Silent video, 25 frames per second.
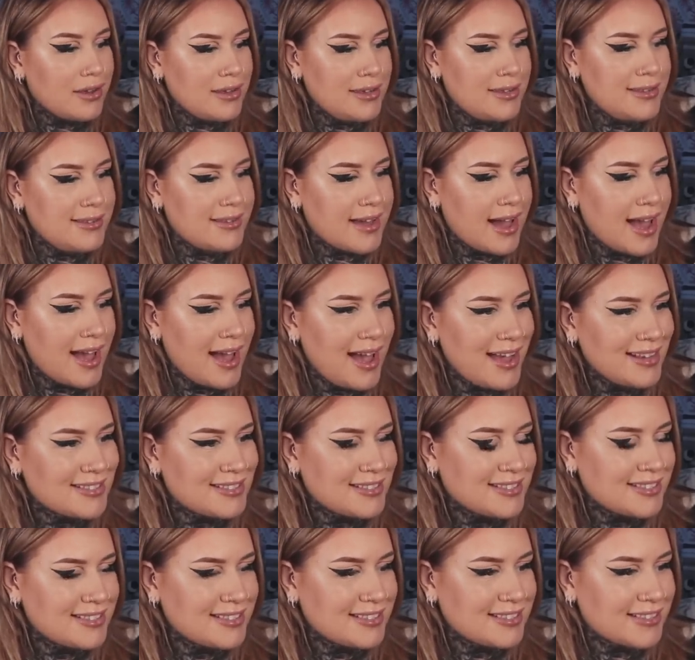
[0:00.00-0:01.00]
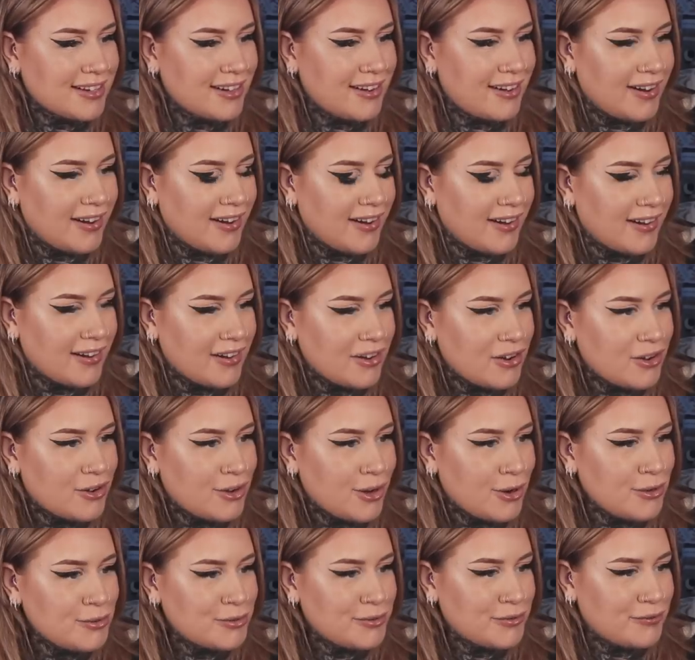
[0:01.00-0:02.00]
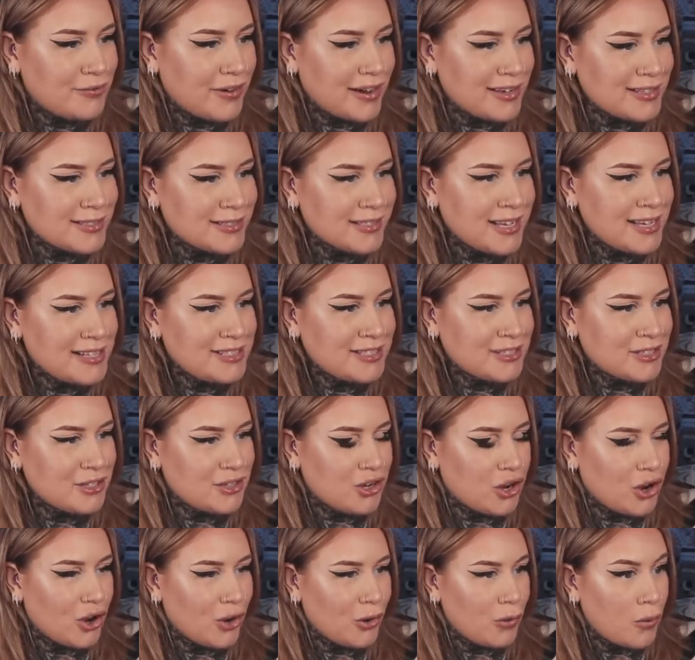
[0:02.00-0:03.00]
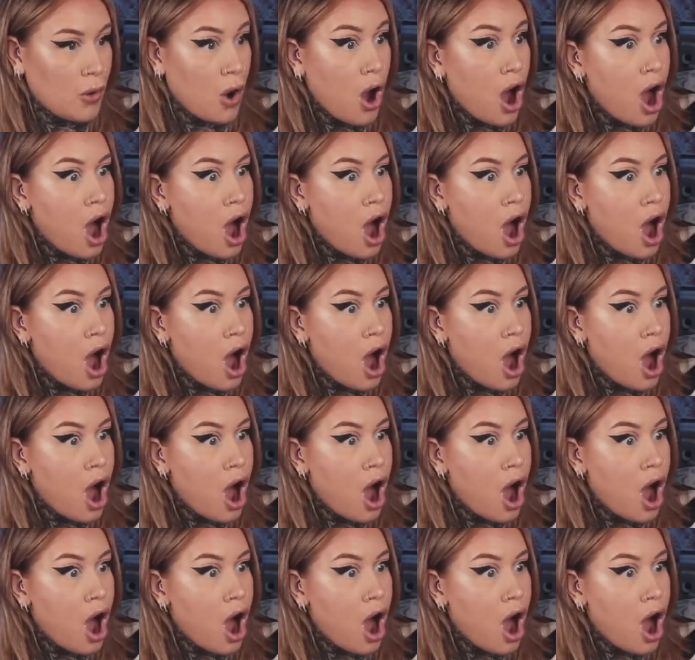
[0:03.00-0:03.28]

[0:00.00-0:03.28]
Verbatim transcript: yes, sir. Ghostface, let's go.